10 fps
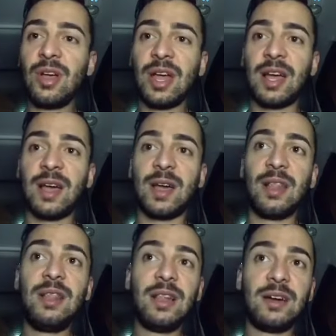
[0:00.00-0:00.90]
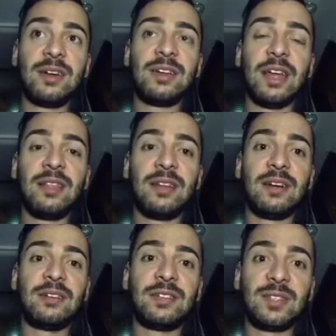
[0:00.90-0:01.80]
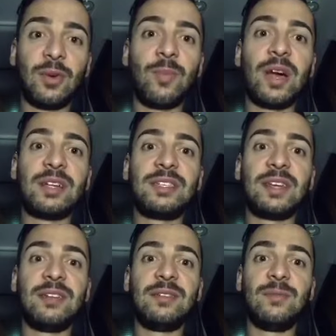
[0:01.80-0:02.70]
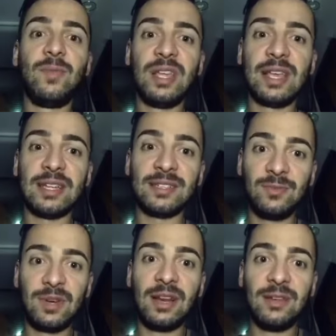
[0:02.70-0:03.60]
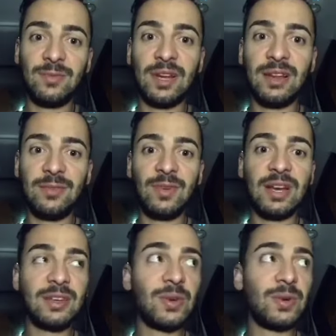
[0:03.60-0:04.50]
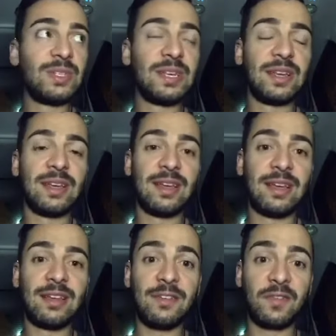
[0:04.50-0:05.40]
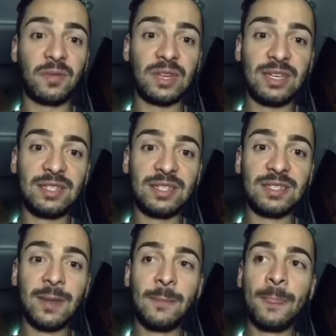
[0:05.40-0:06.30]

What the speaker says: learn so much, and we get really good at the foundations.